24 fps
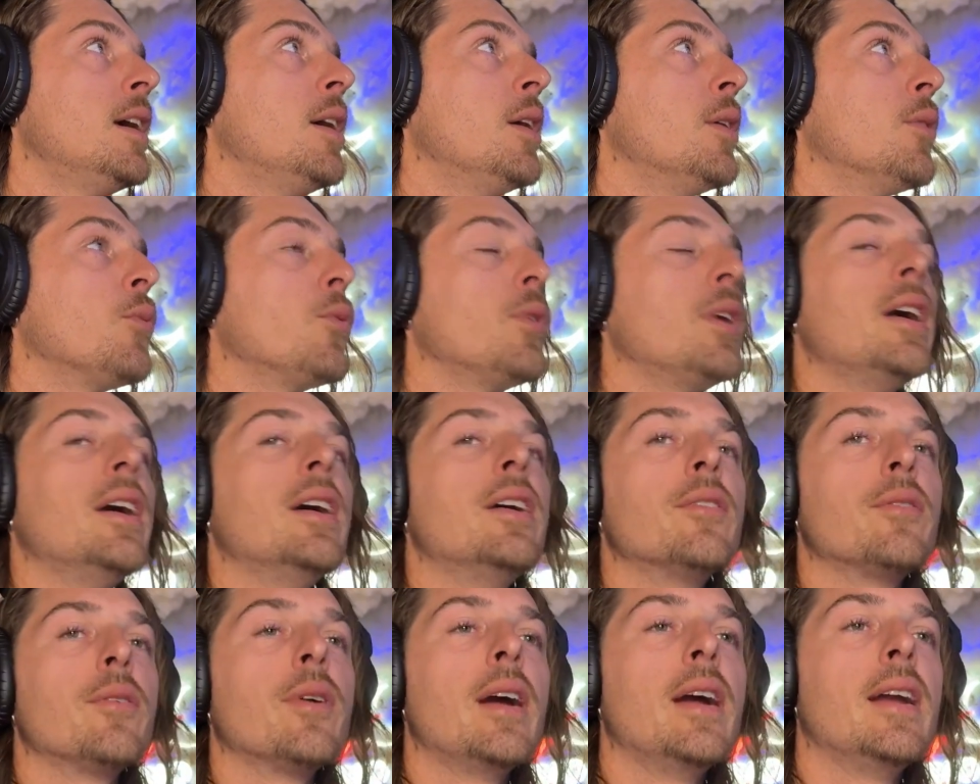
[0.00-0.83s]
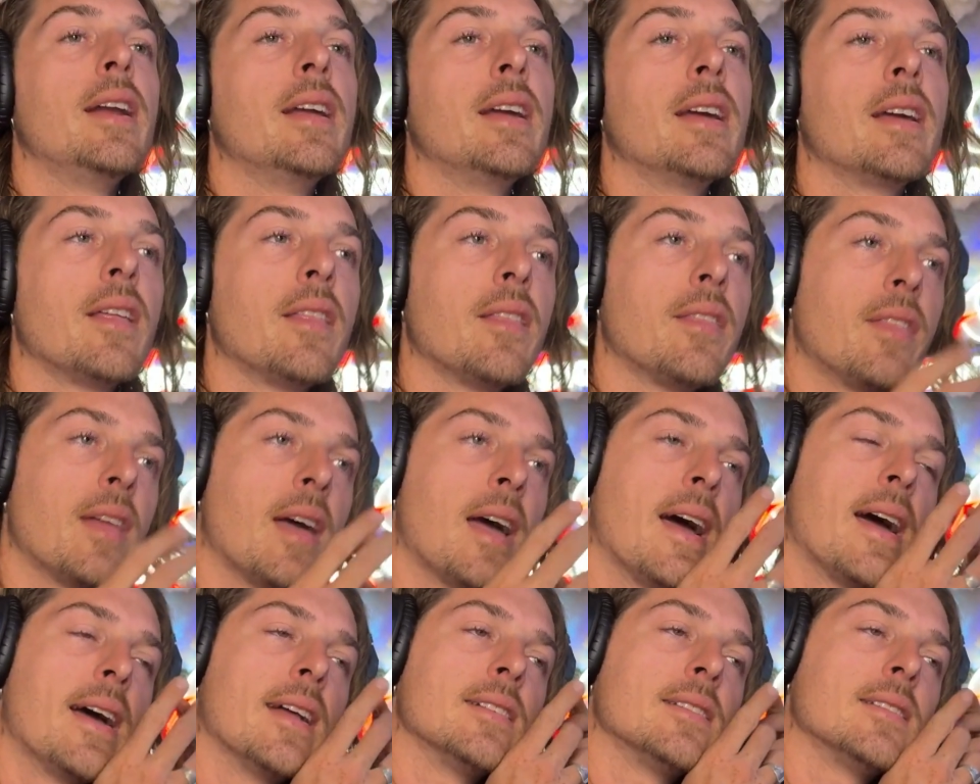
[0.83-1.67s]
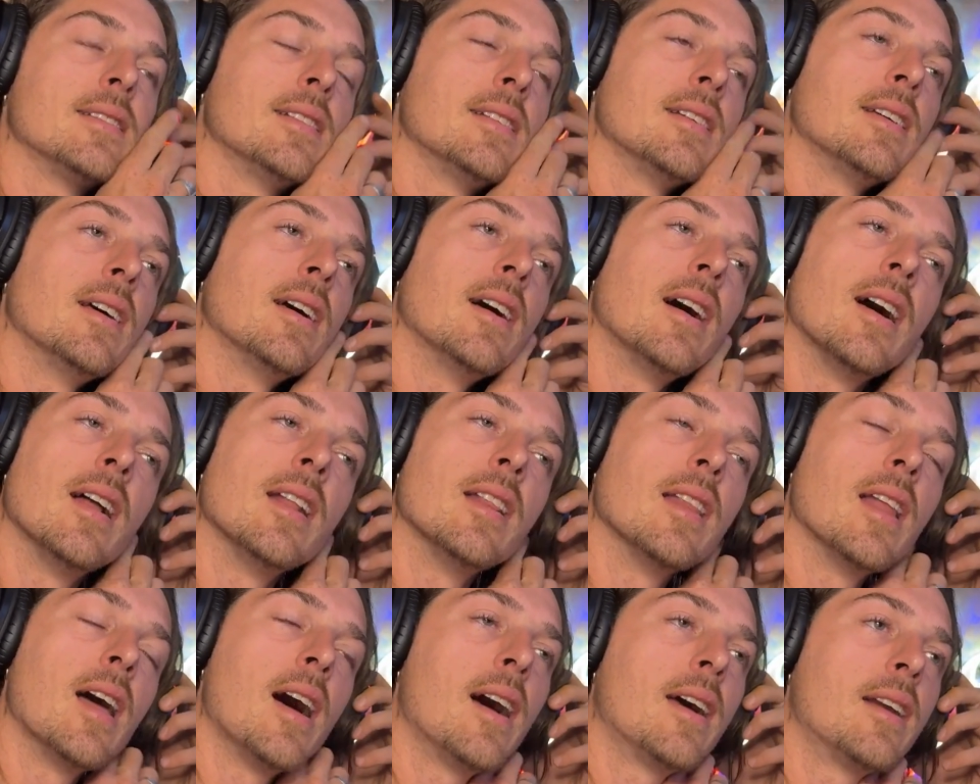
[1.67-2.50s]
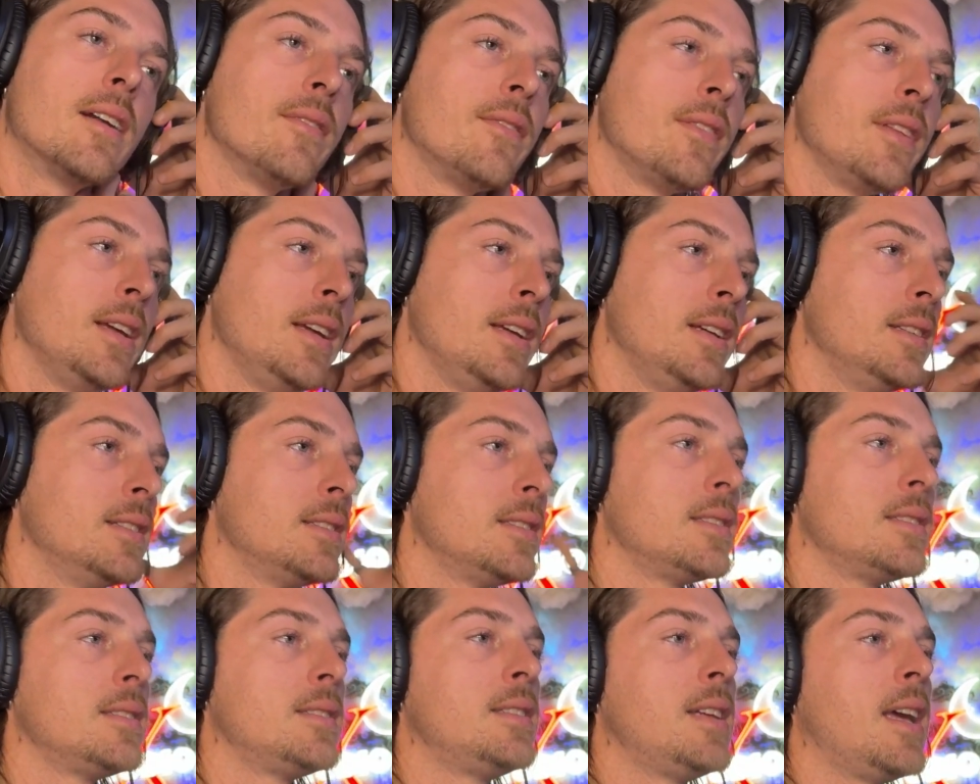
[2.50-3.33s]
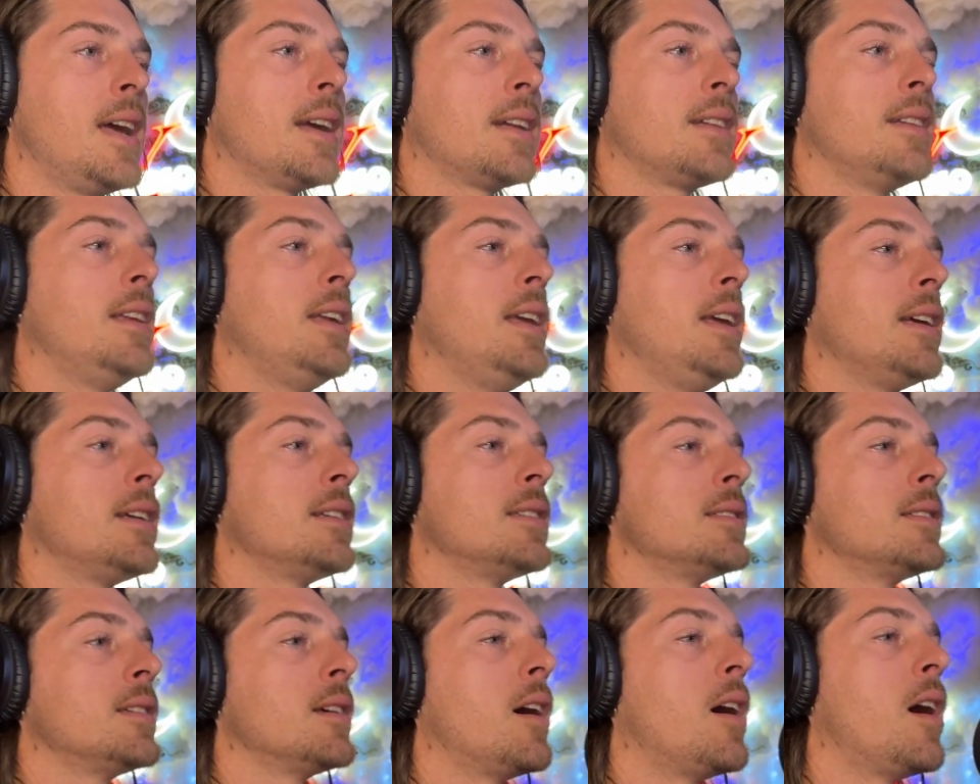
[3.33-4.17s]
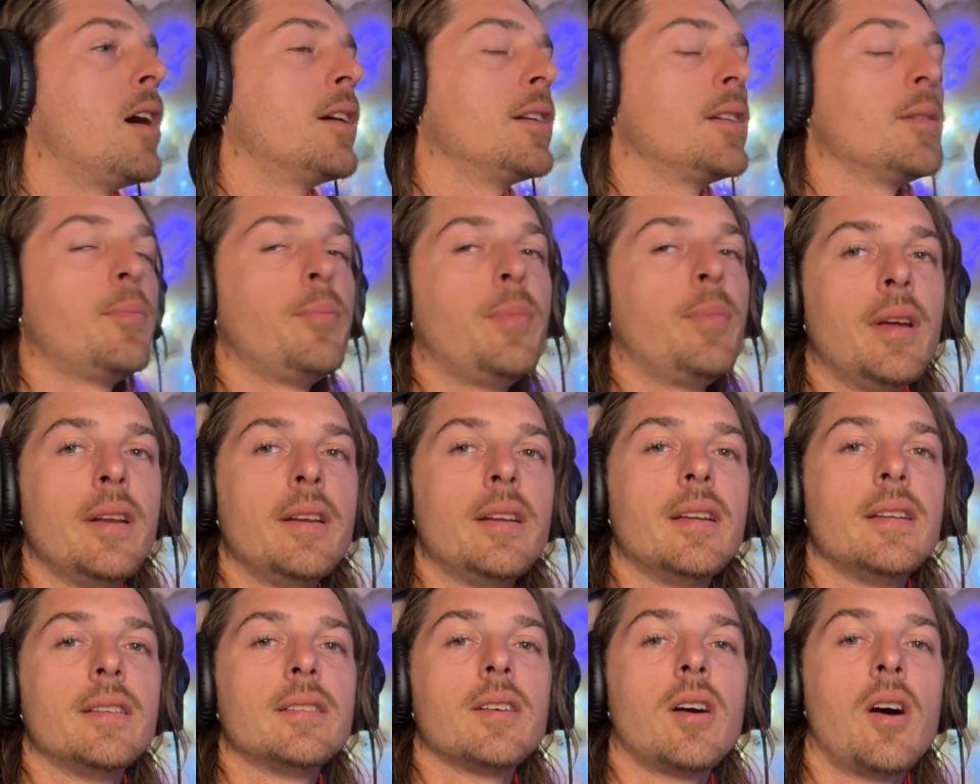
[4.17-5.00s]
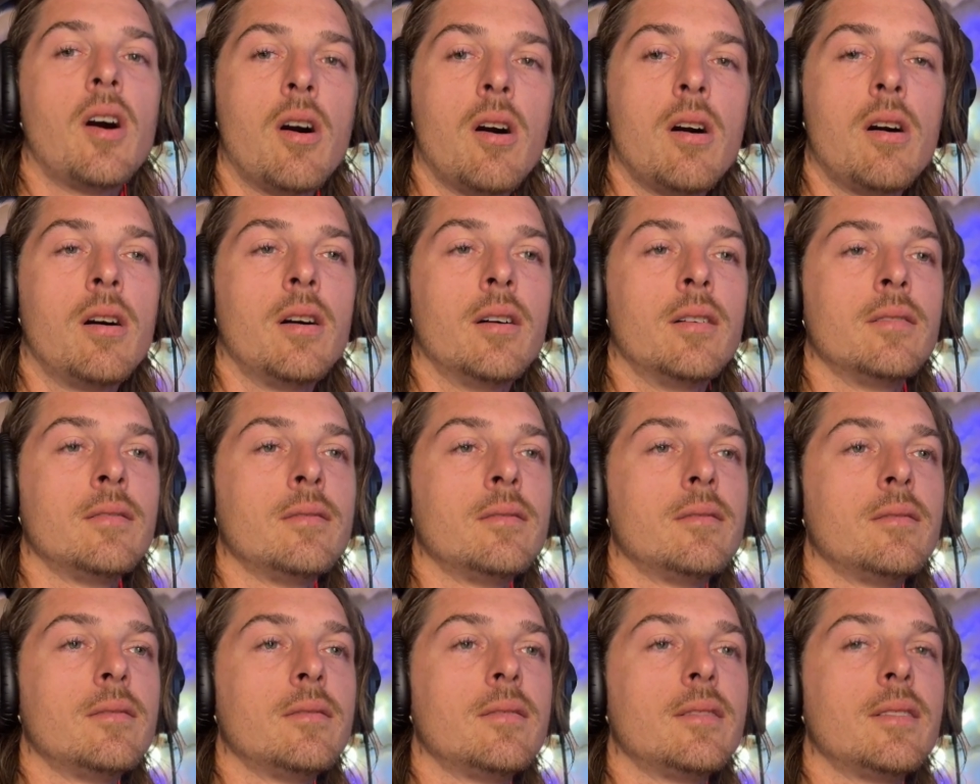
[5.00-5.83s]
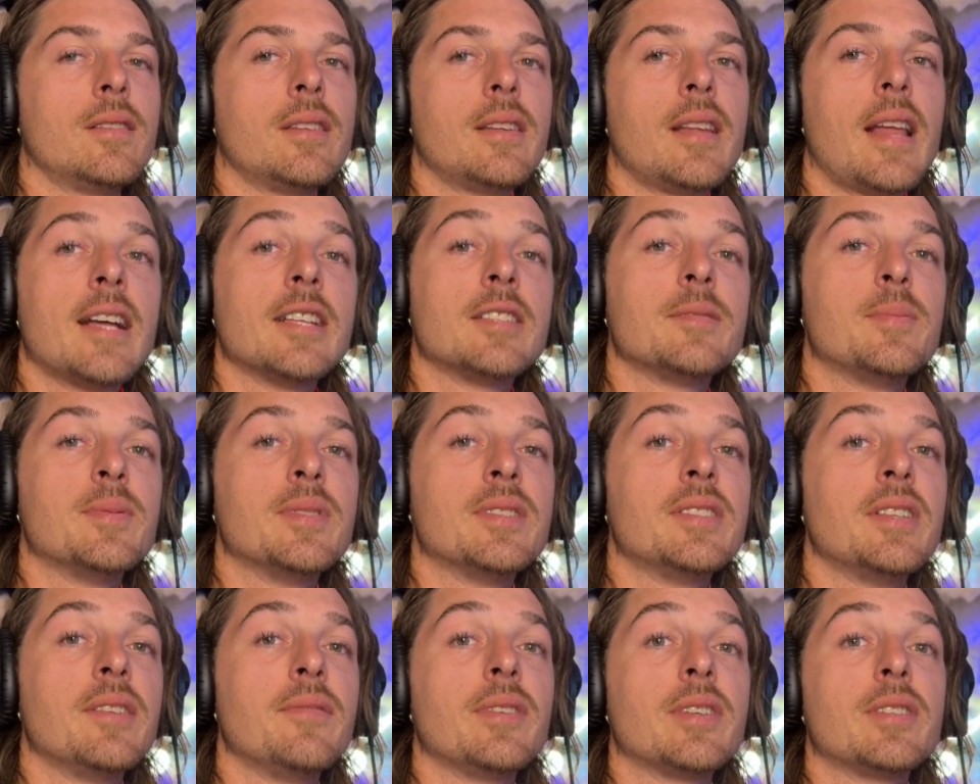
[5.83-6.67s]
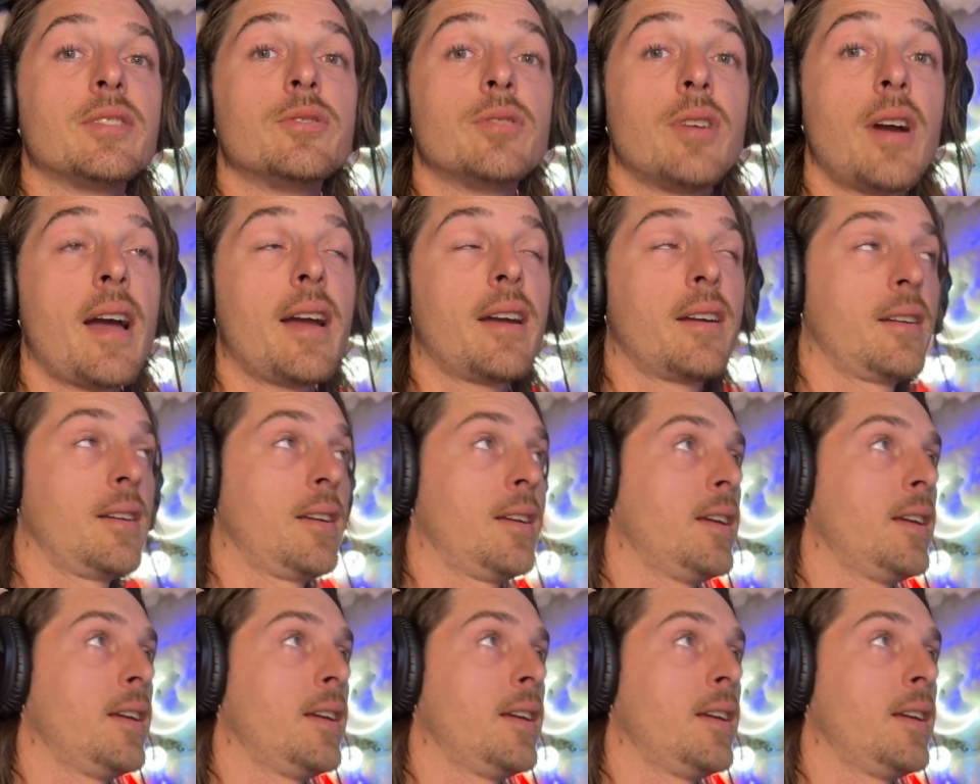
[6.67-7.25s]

reiterating that a lot of these techniques are dependent on that specific track.